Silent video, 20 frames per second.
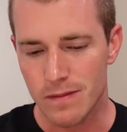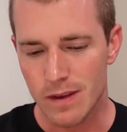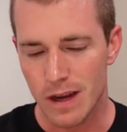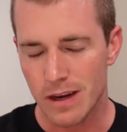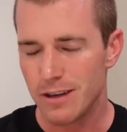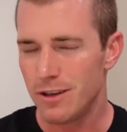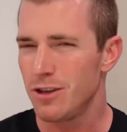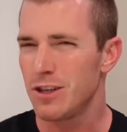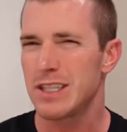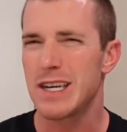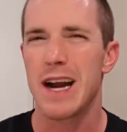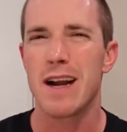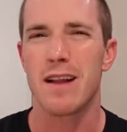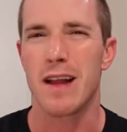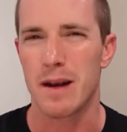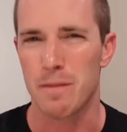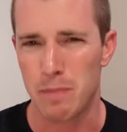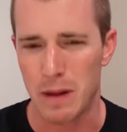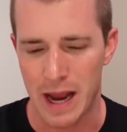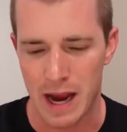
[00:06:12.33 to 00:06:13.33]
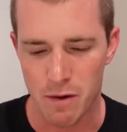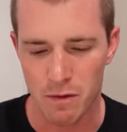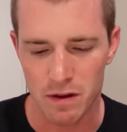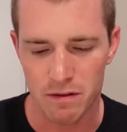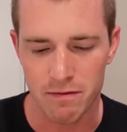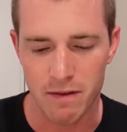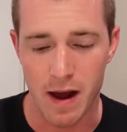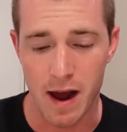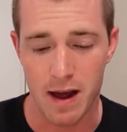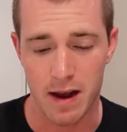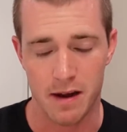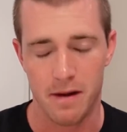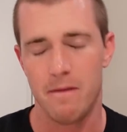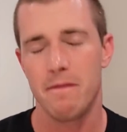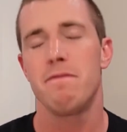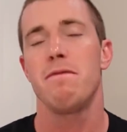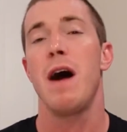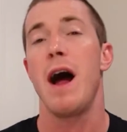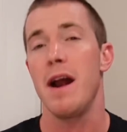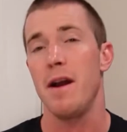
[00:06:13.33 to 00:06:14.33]
You're just kind of like playing with
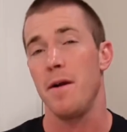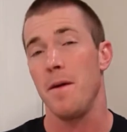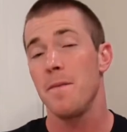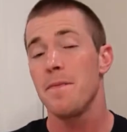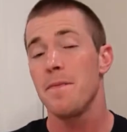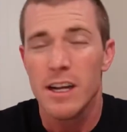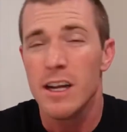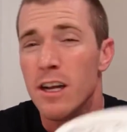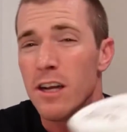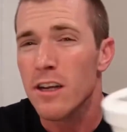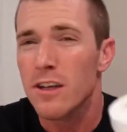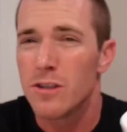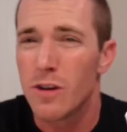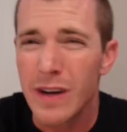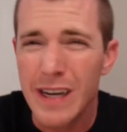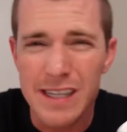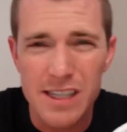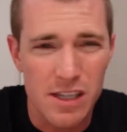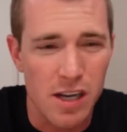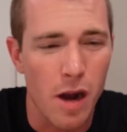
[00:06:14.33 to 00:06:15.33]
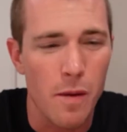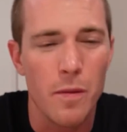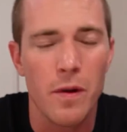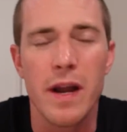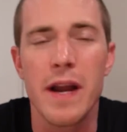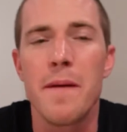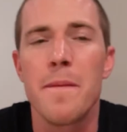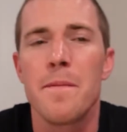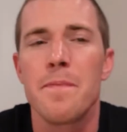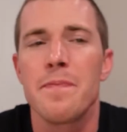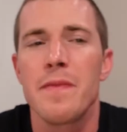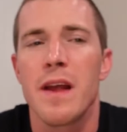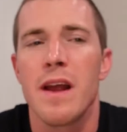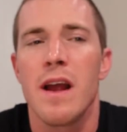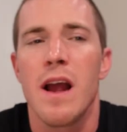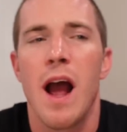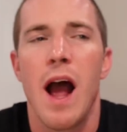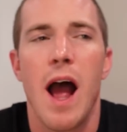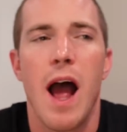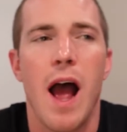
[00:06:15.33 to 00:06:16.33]
fire. So in summary,
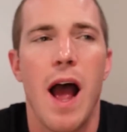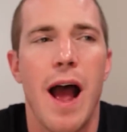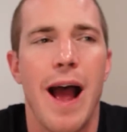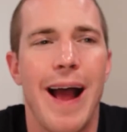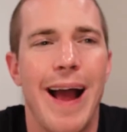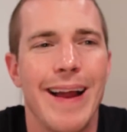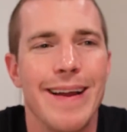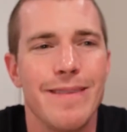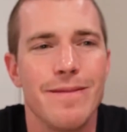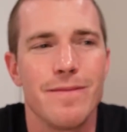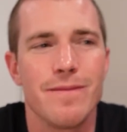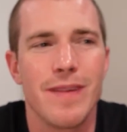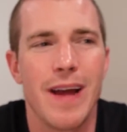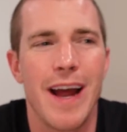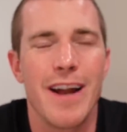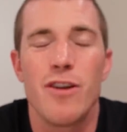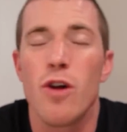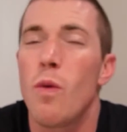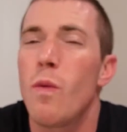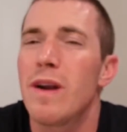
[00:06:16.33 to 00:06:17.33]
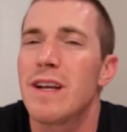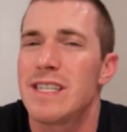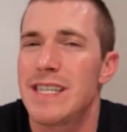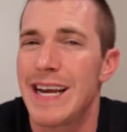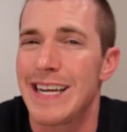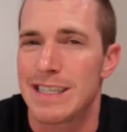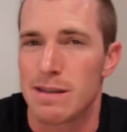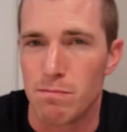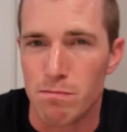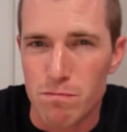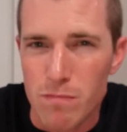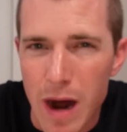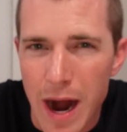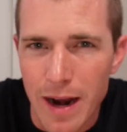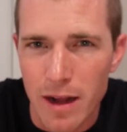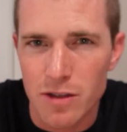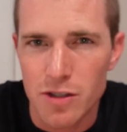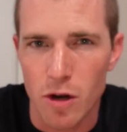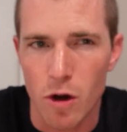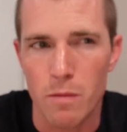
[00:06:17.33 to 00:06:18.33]
I don't want to say it's
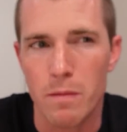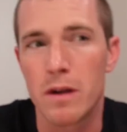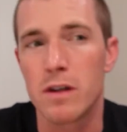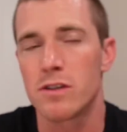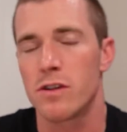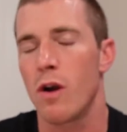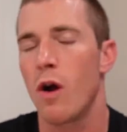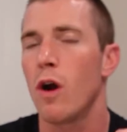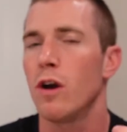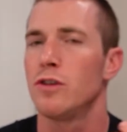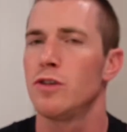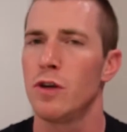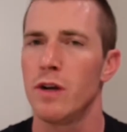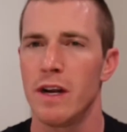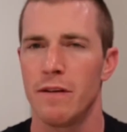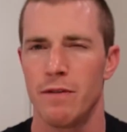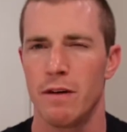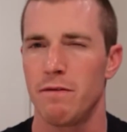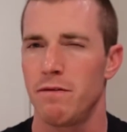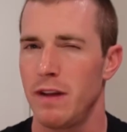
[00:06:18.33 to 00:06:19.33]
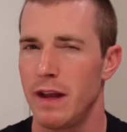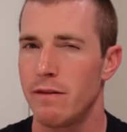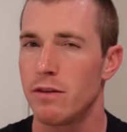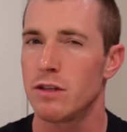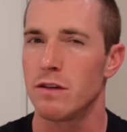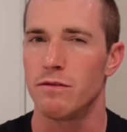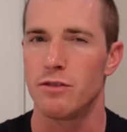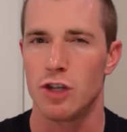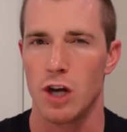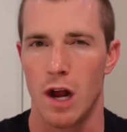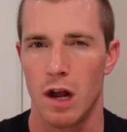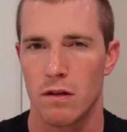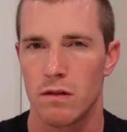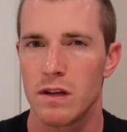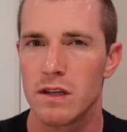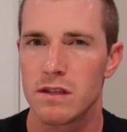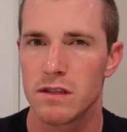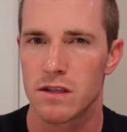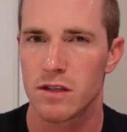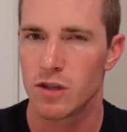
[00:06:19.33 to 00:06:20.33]
monotone because there are two different flavors of
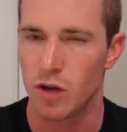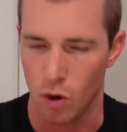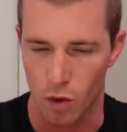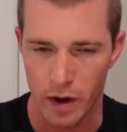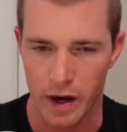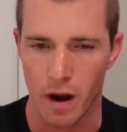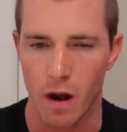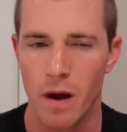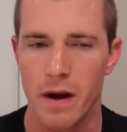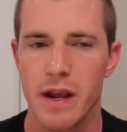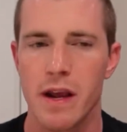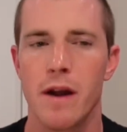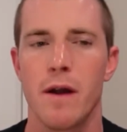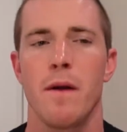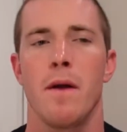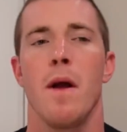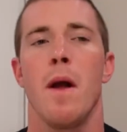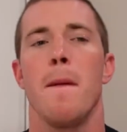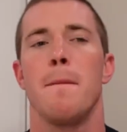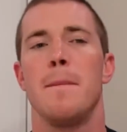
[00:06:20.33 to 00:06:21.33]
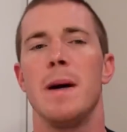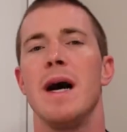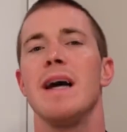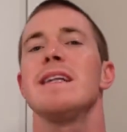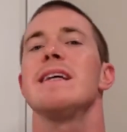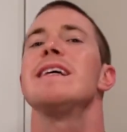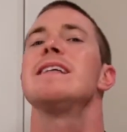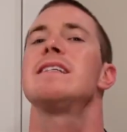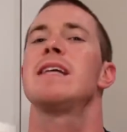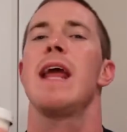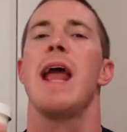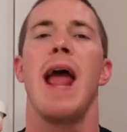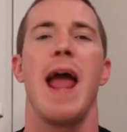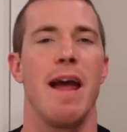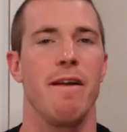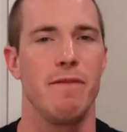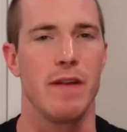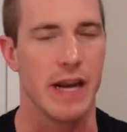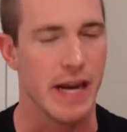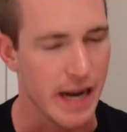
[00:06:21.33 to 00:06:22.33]
chocolates going on here, but it's
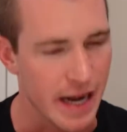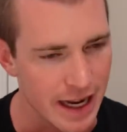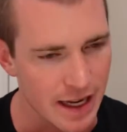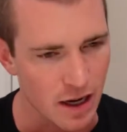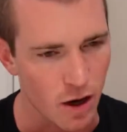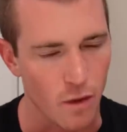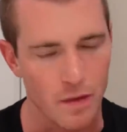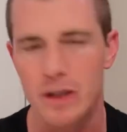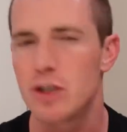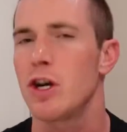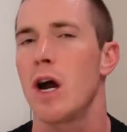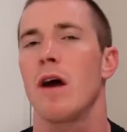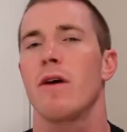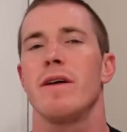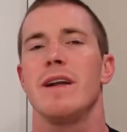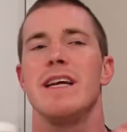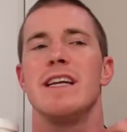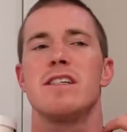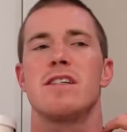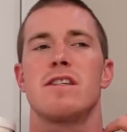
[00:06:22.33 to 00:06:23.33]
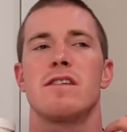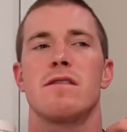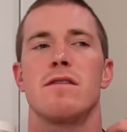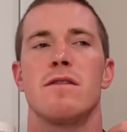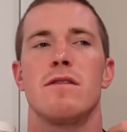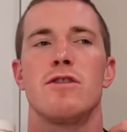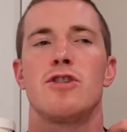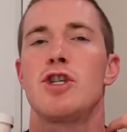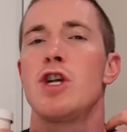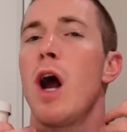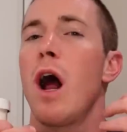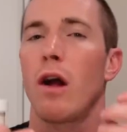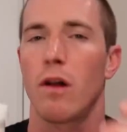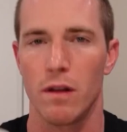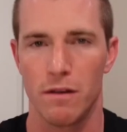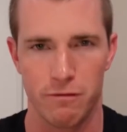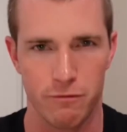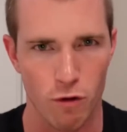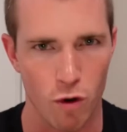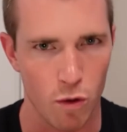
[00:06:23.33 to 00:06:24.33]
heavy on the chocolate. It's chocolate
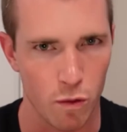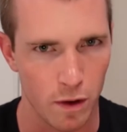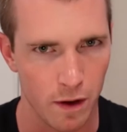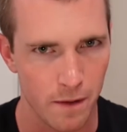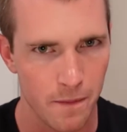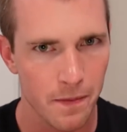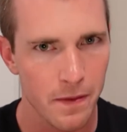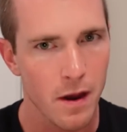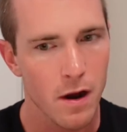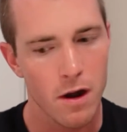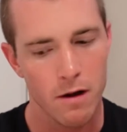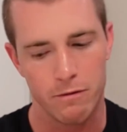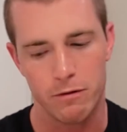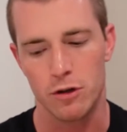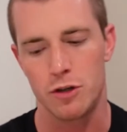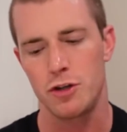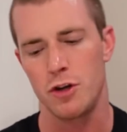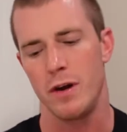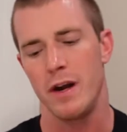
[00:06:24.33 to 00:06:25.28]
forward for sure.